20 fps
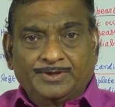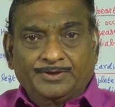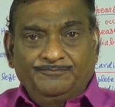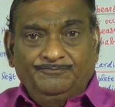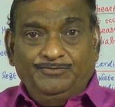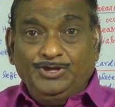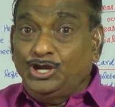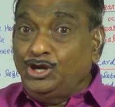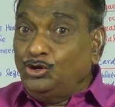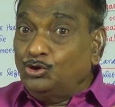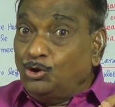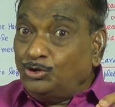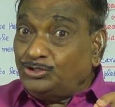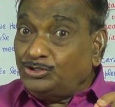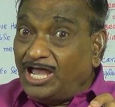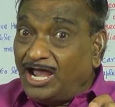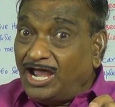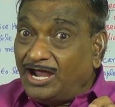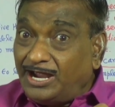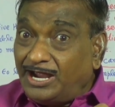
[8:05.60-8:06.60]
We know
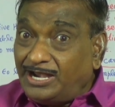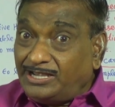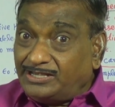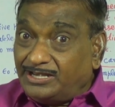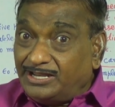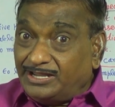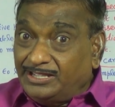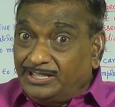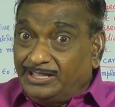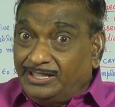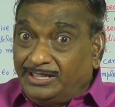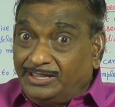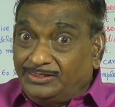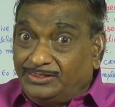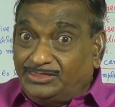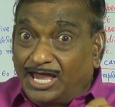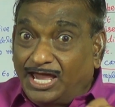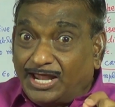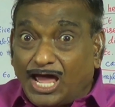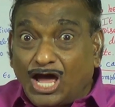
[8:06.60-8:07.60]
that
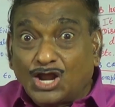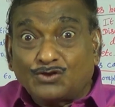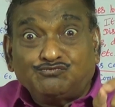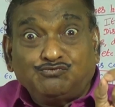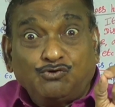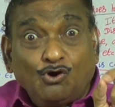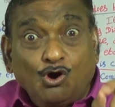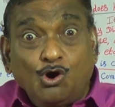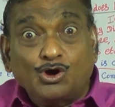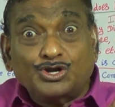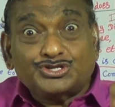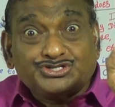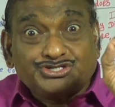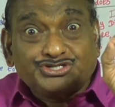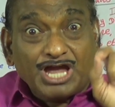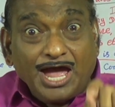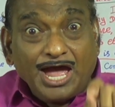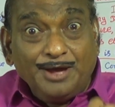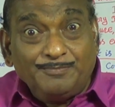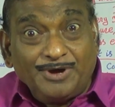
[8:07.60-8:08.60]
there are 4
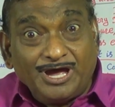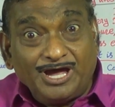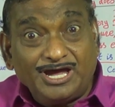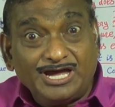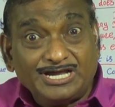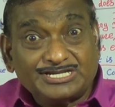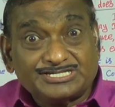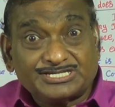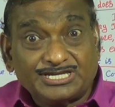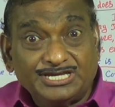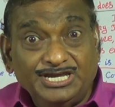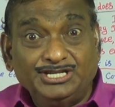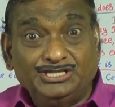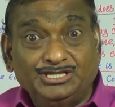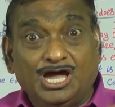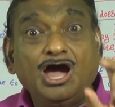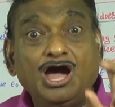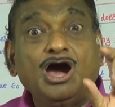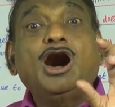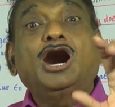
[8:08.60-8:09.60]
chambers in
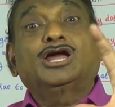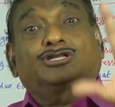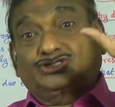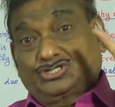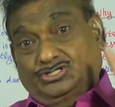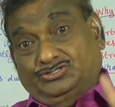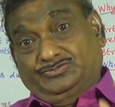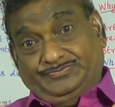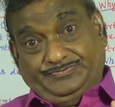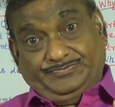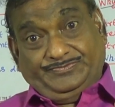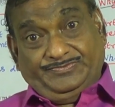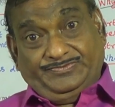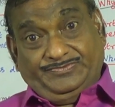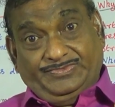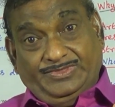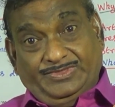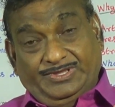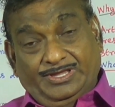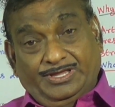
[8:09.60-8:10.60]
the heart,
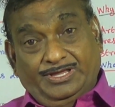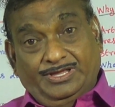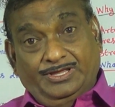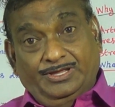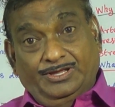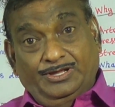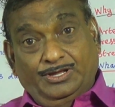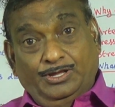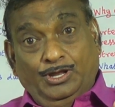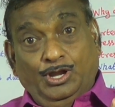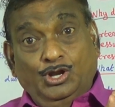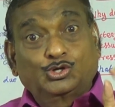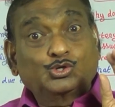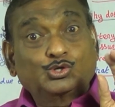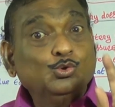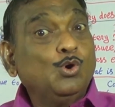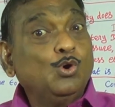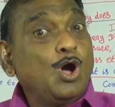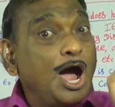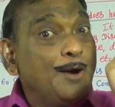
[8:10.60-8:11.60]

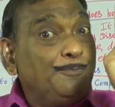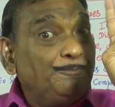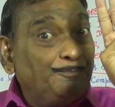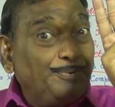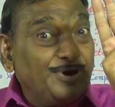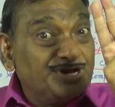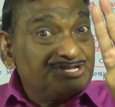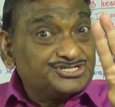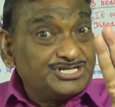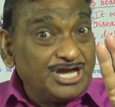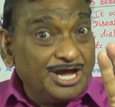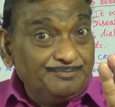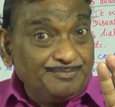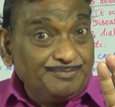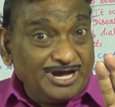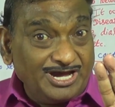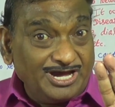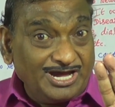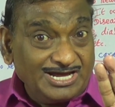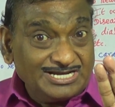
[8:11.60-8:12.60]
2 upper
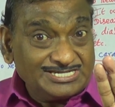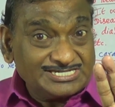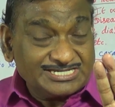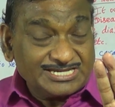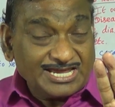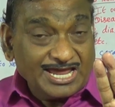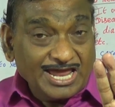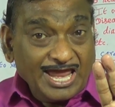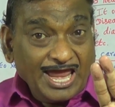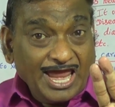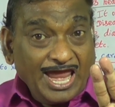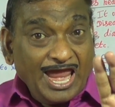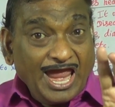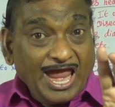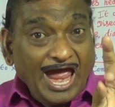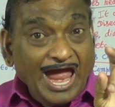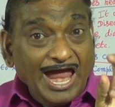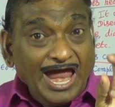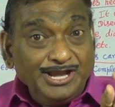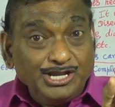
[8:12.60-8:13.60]
chambers
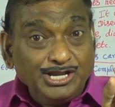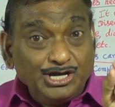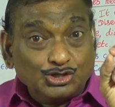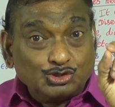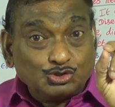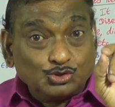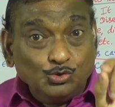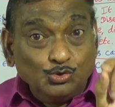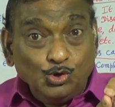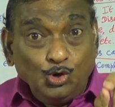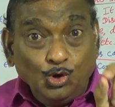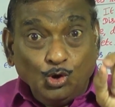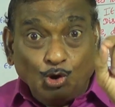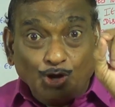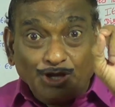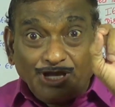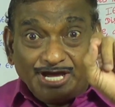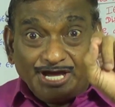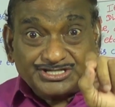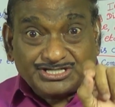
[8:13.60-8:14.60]
and 2
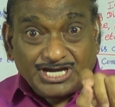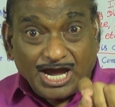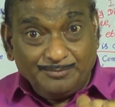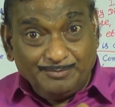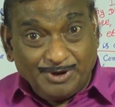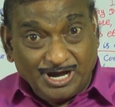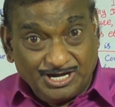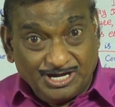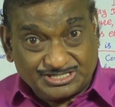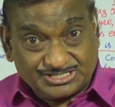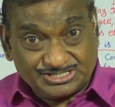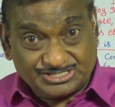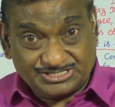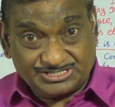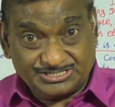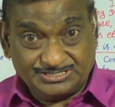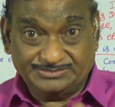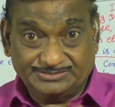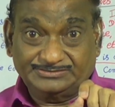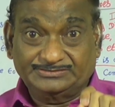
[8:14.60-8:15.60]
lower
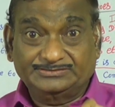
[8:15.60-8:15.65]
chambers.